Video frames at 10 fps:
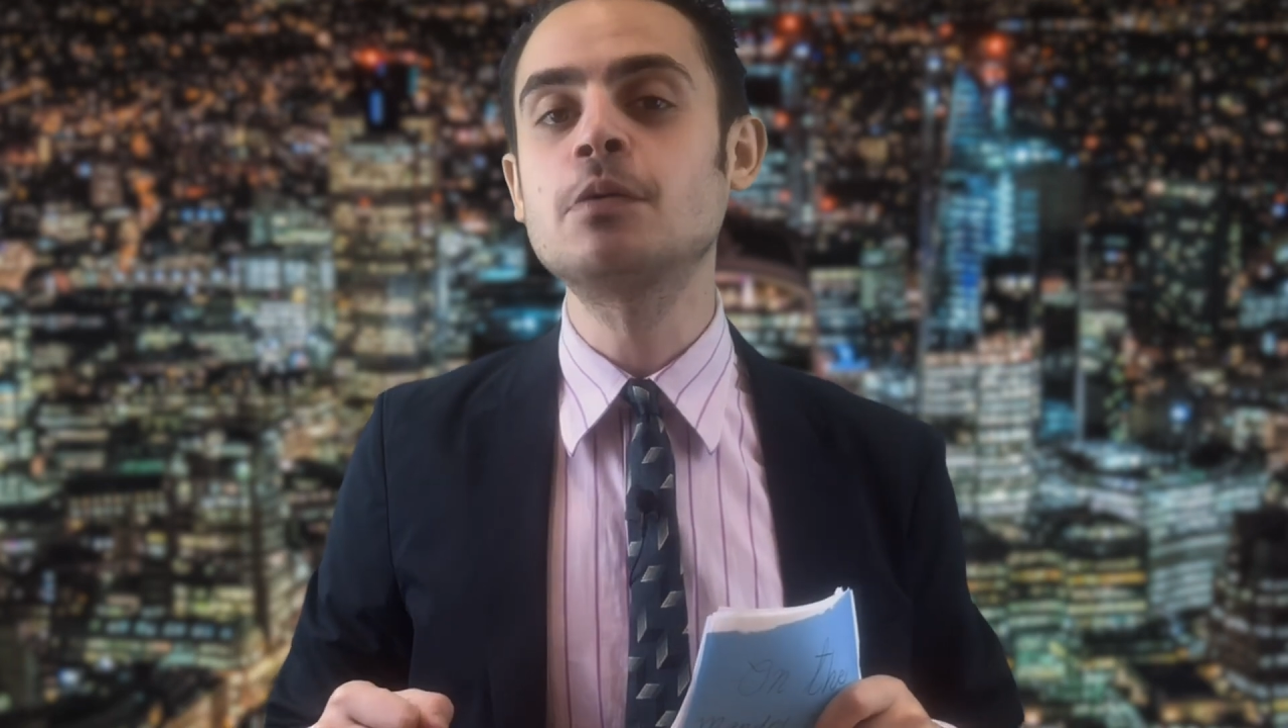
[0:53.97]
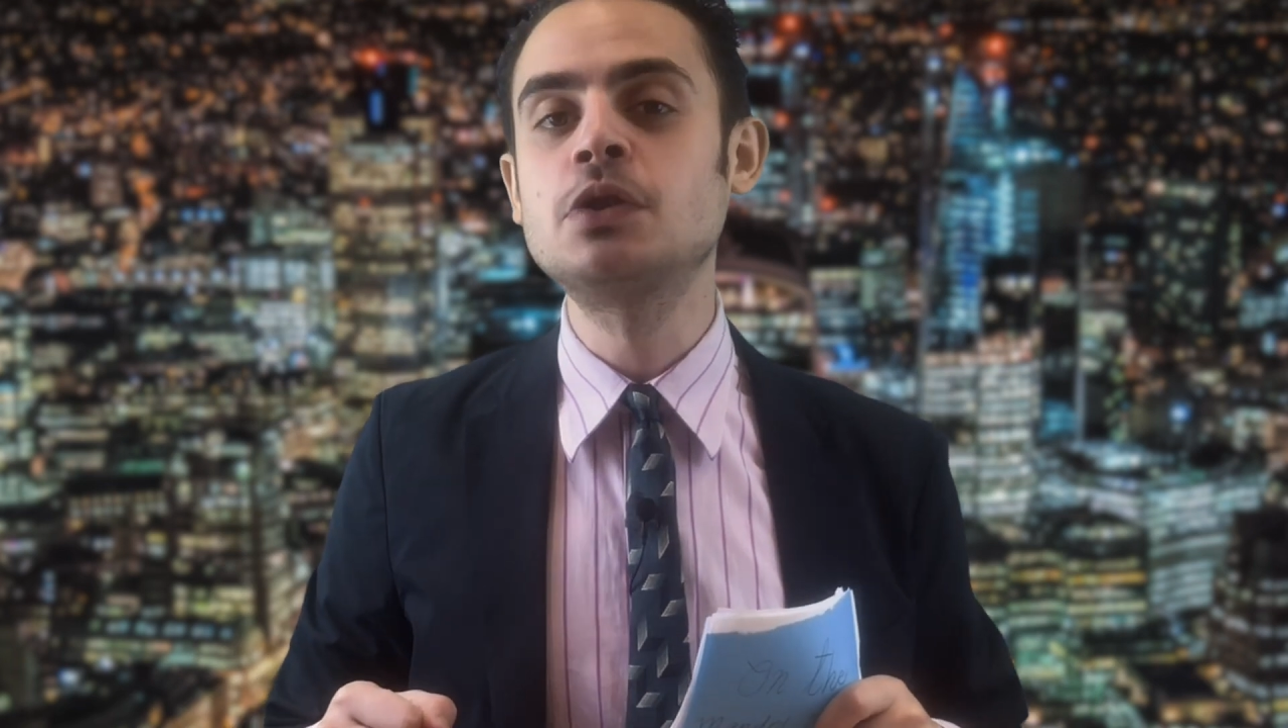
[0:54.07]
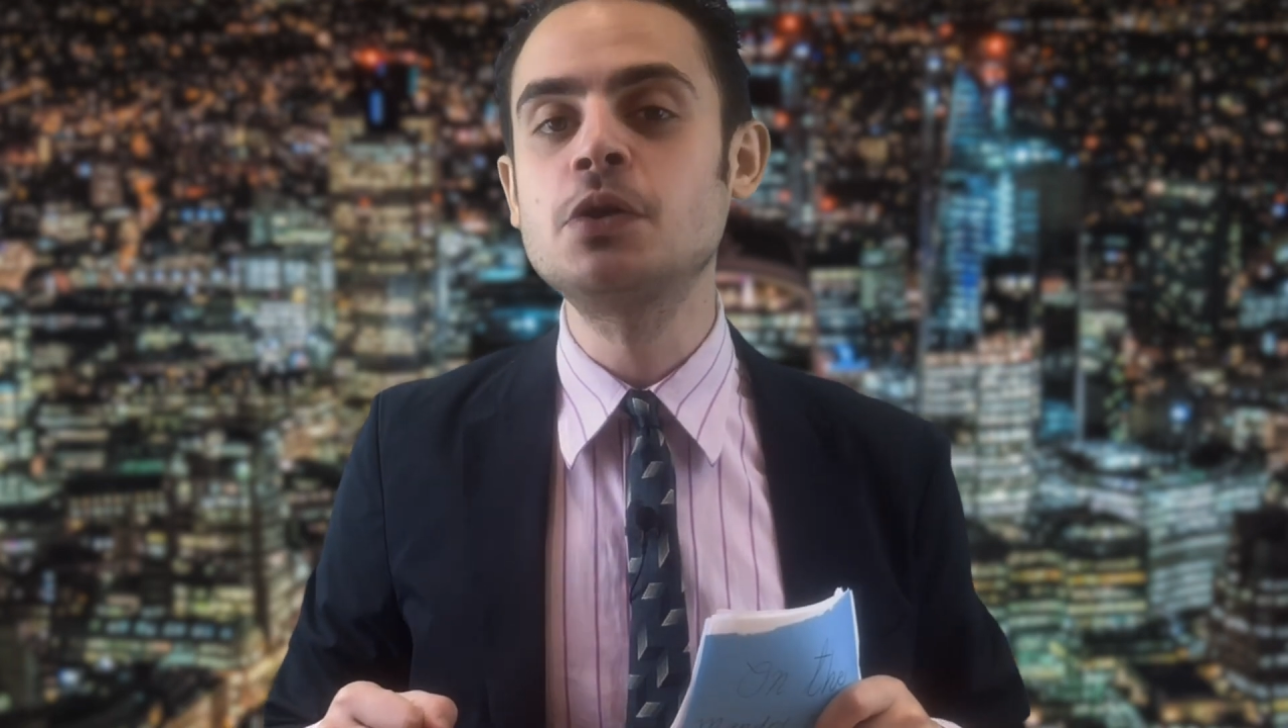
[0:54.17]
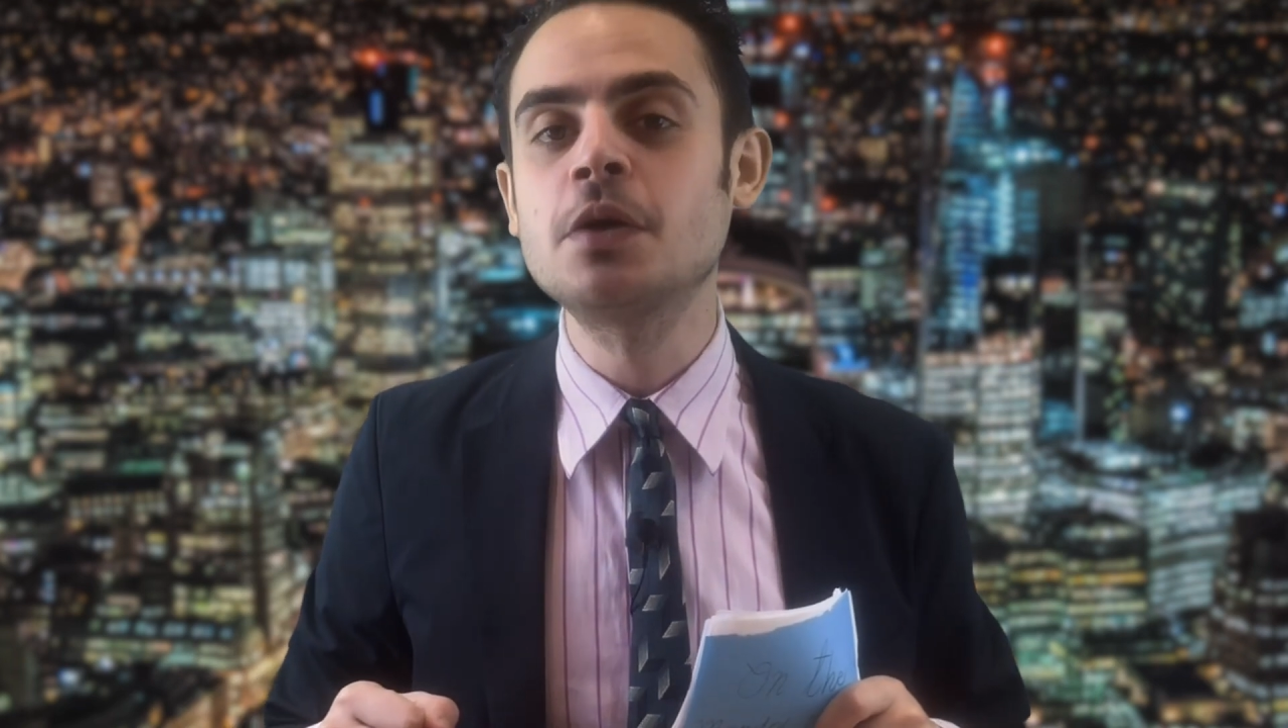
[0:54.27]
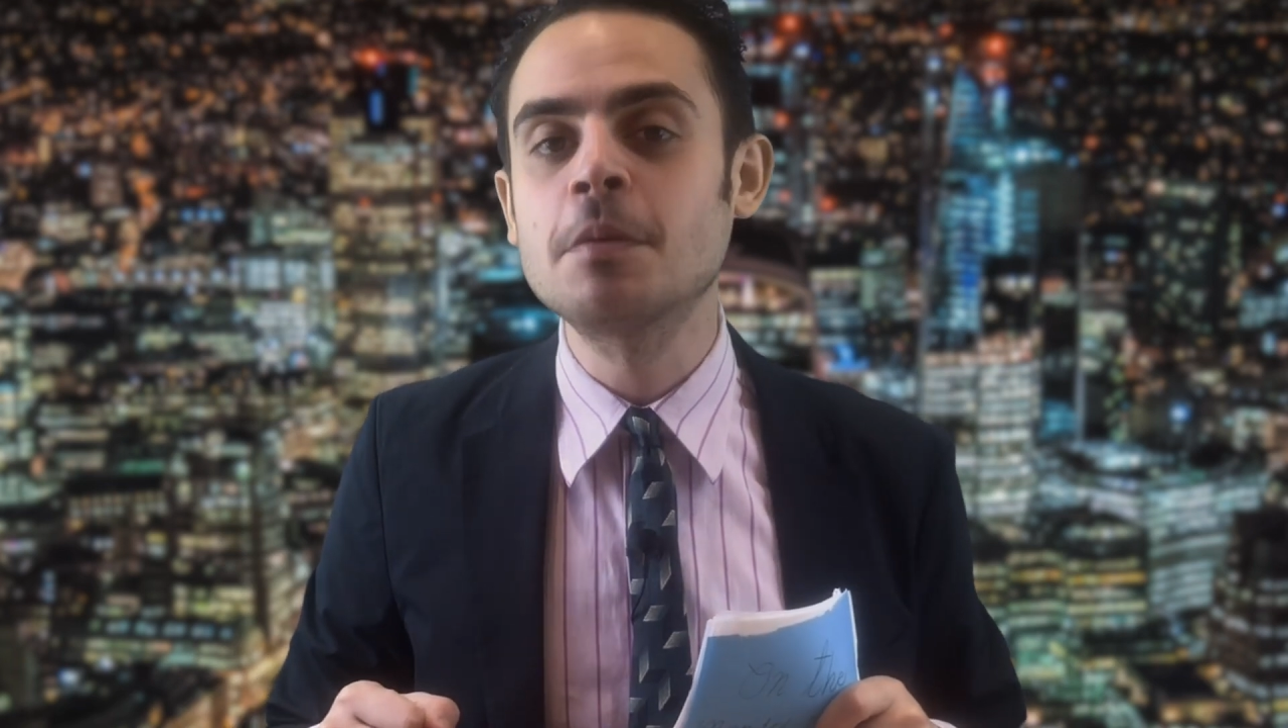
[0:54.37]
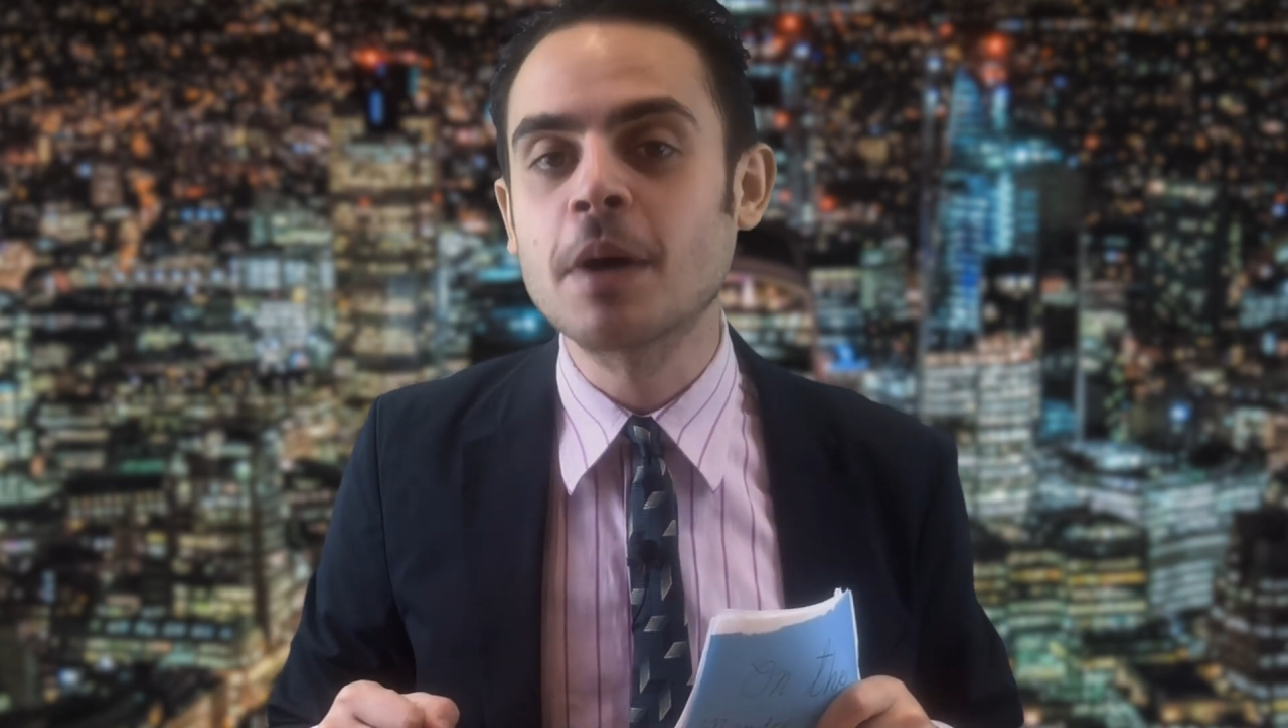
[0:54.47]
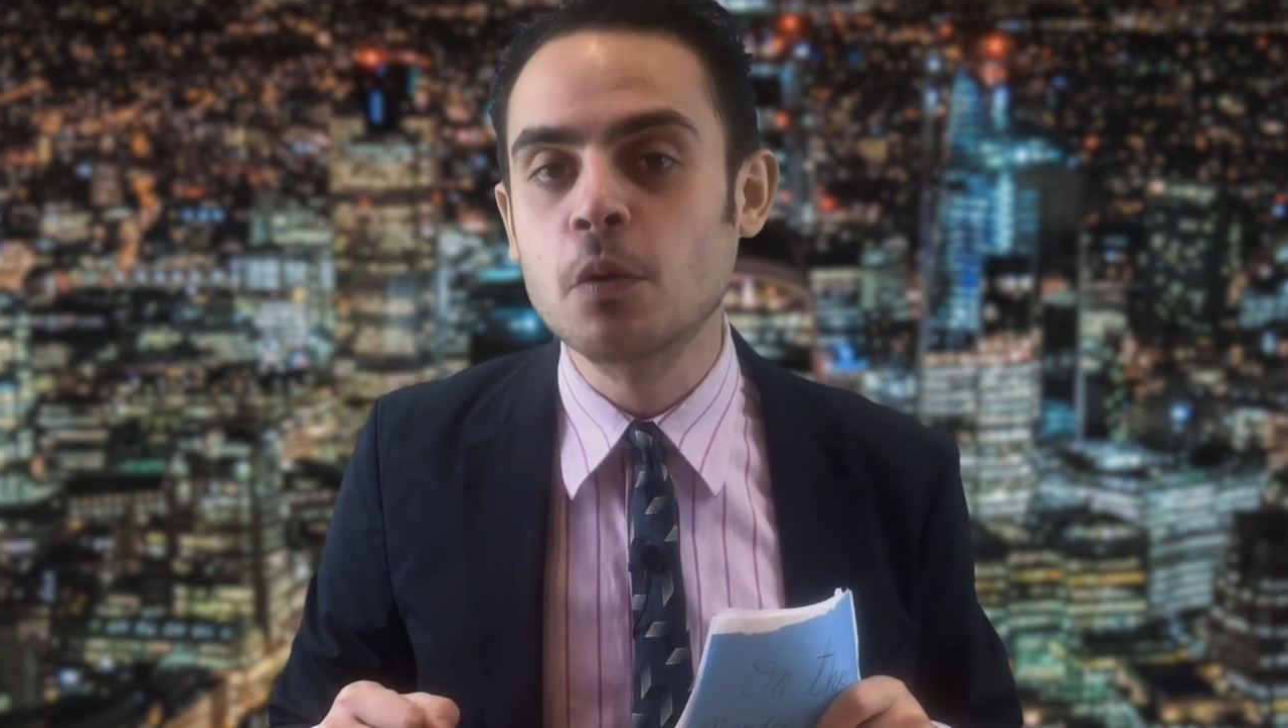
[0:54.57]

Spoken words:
was doing my